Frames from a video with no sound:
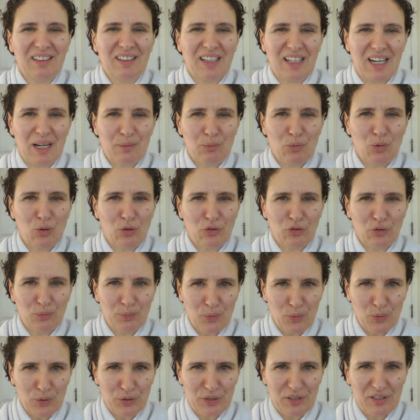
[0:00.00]
that are more
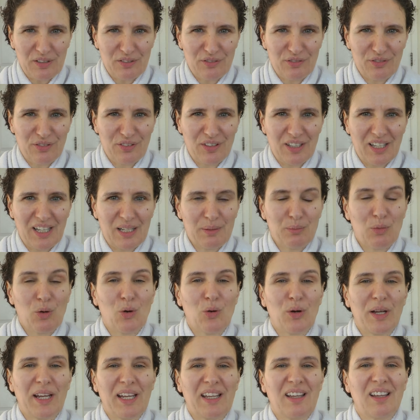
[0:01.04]
supportive and
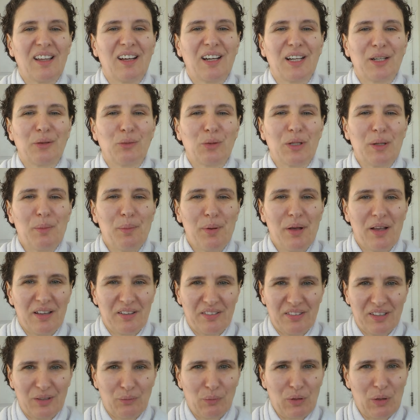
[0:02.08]
more in line with the
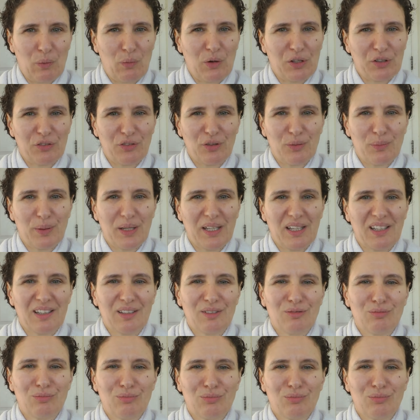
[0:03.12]
person we want to be.